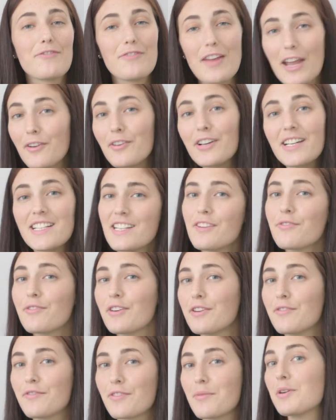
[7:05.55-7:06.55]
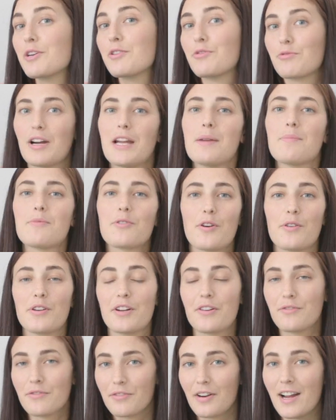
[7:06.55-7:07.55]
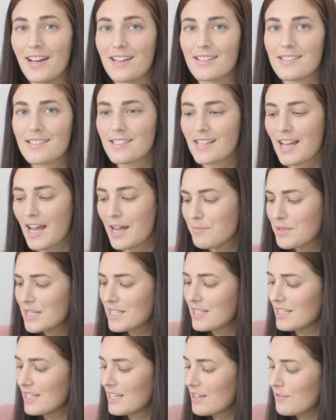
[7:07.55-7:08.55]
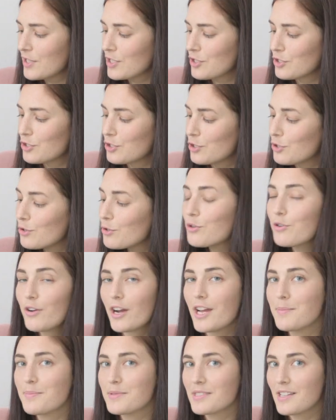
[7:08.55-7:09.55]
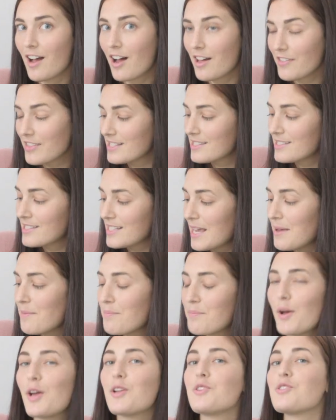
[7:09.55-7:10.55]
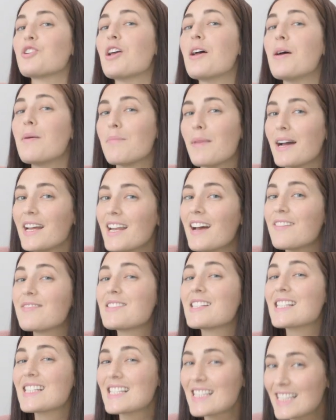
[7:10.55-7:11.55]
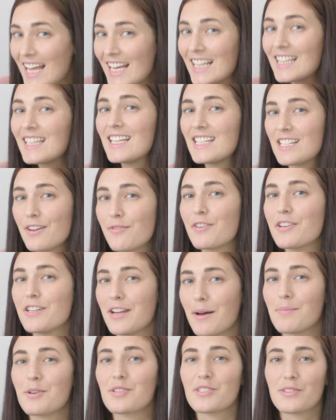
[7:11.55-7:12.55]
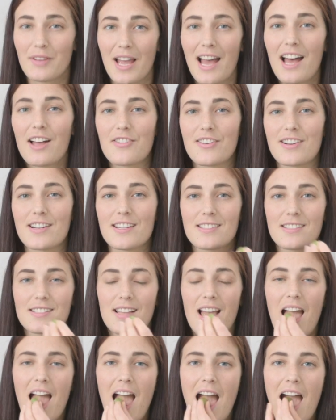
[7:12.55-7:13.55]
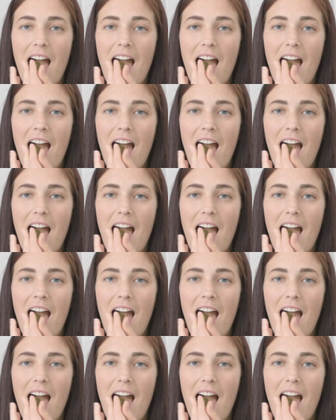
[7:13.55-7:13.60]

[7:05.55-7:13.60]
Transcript: very different from a grape grown in France. I mean, even two grapes on the same bunch might have slightly different numbers of calories.